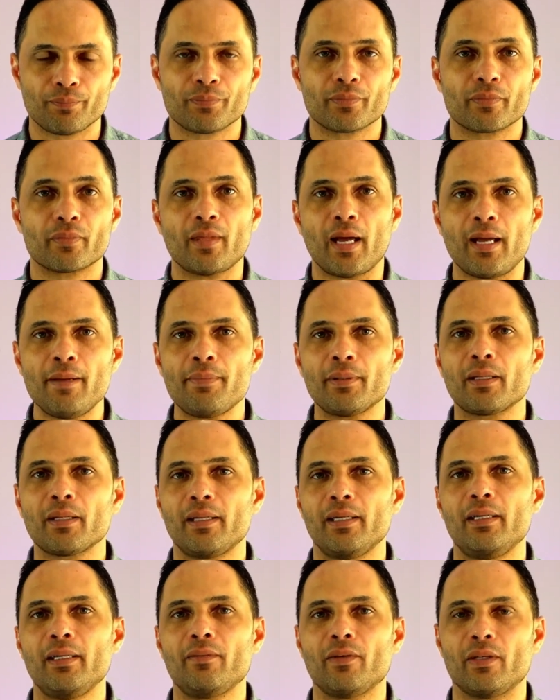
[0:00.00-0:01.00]
They
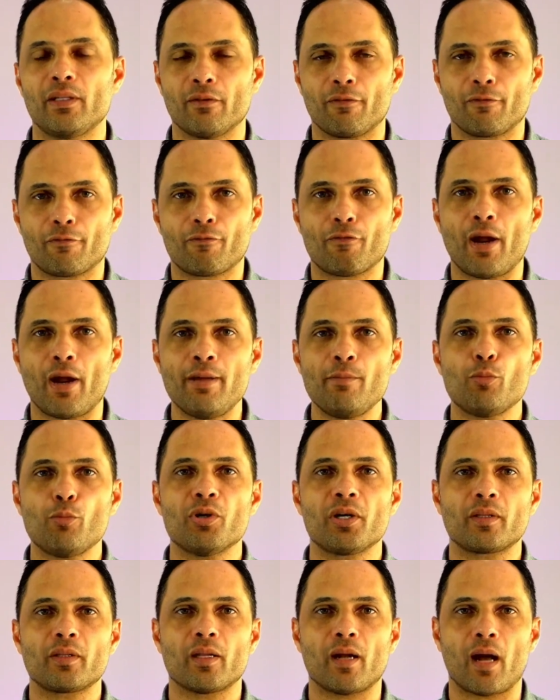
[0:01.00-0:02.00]
believe in the
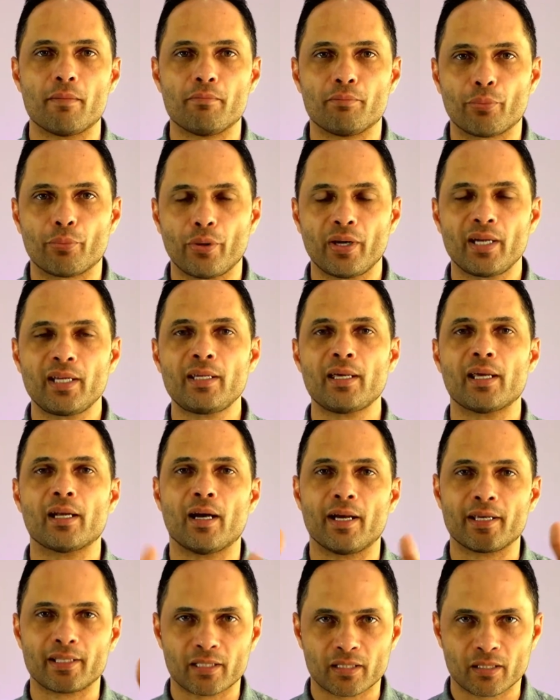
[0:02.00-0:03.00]
framework that I bring, and I
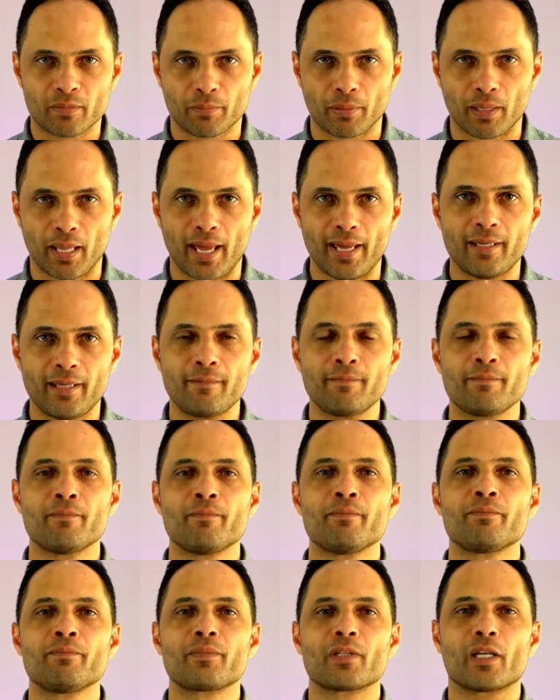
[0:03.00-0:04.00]
explain
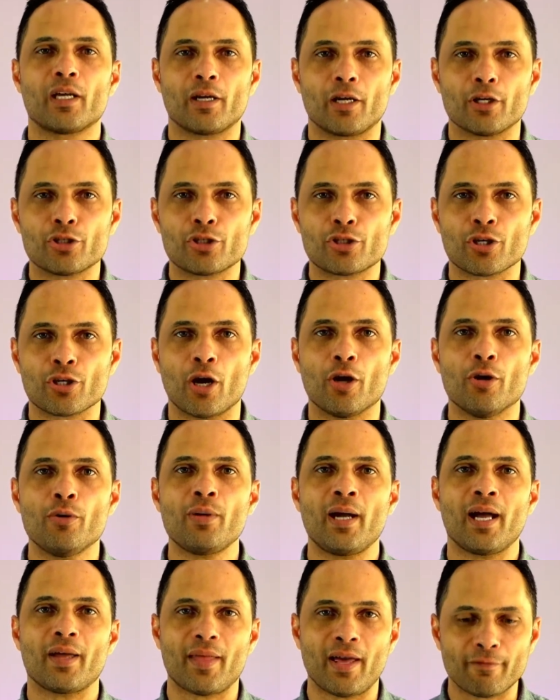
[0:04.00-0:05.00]
and I show
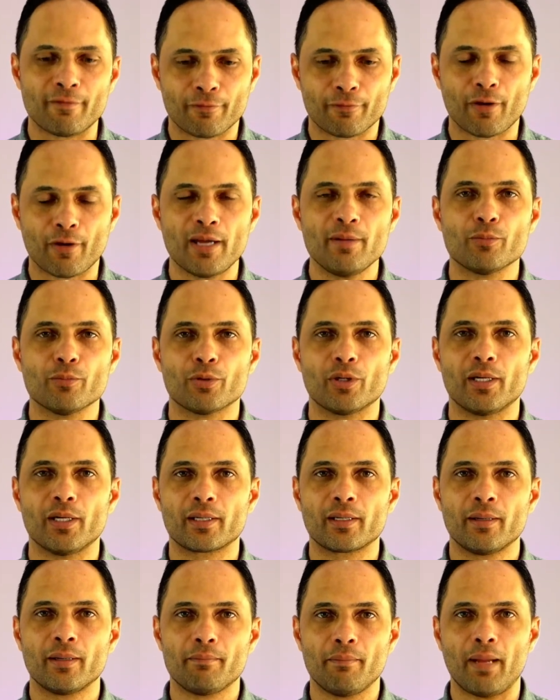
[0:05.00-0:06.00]
how that framework
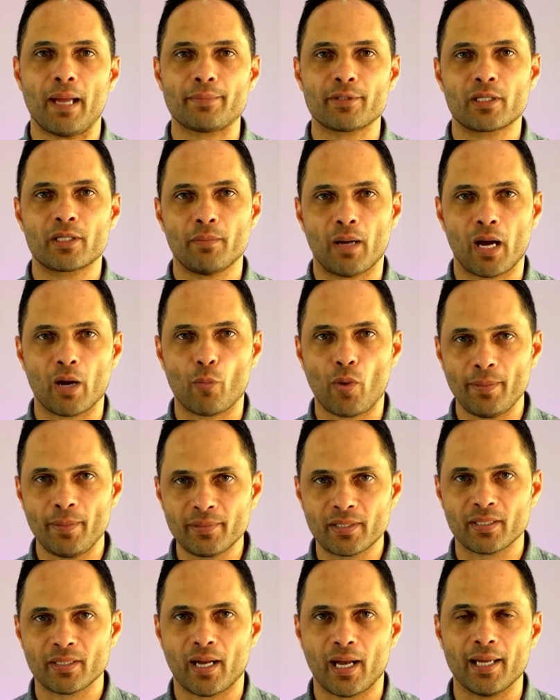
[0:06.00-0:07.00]
maps to my
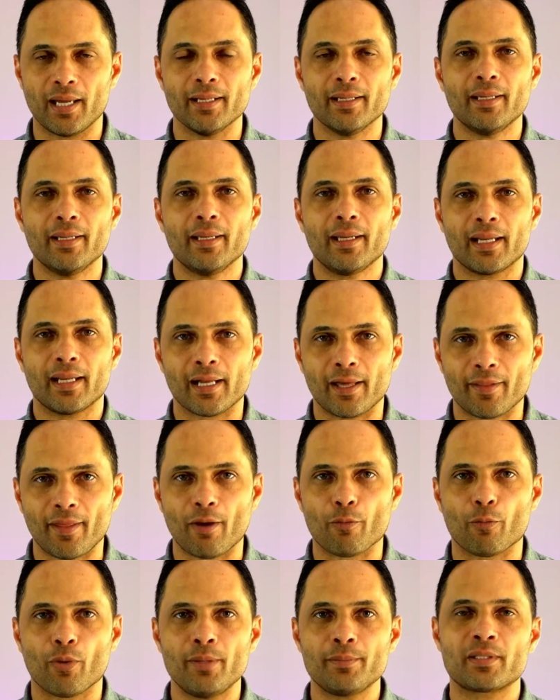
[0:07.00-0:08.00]
website and how that
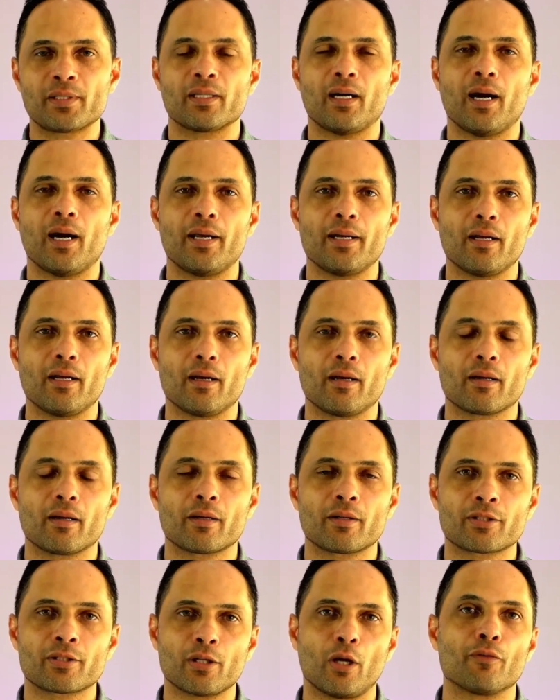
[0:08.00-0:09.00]
website
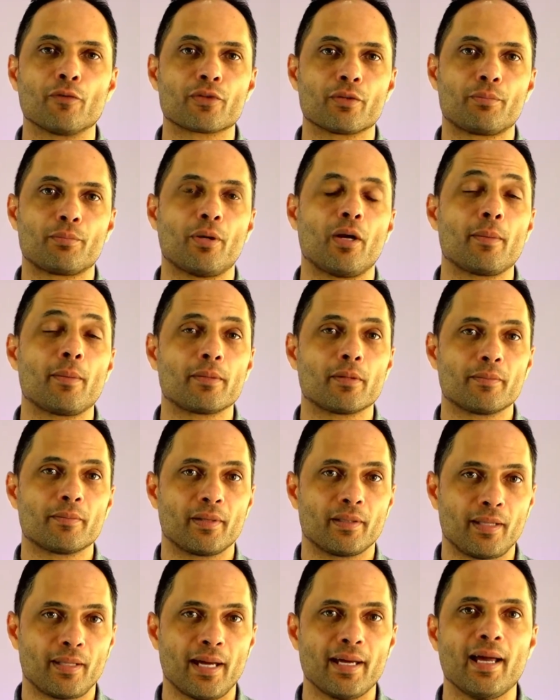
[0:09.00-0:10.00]
solves a problem that
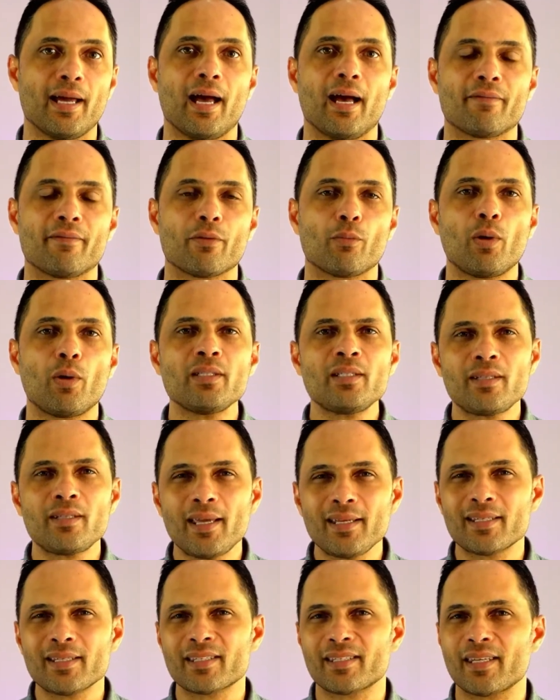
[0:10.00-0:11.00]
they have. And once they
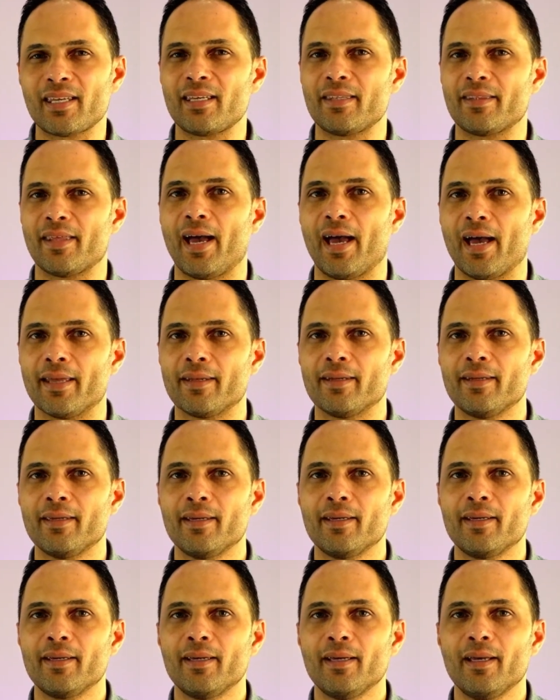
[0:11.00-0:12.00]
see that,
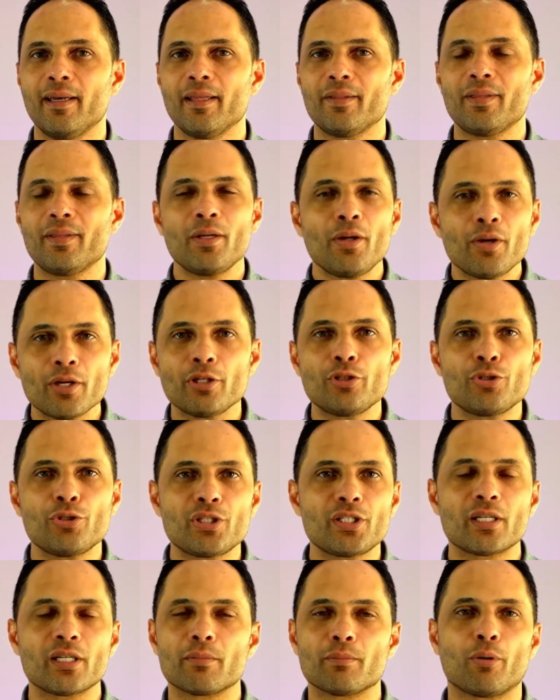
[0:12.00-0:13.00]
they're not
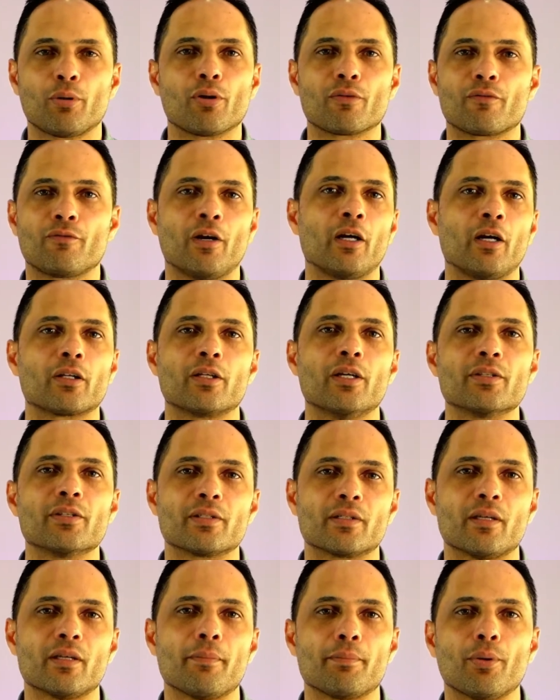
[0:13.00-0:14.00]
interested in portfolios at
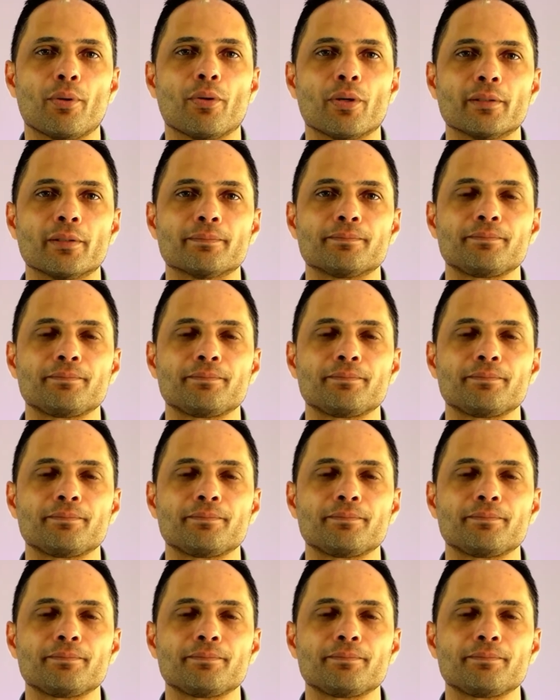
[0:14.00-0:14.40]
that point.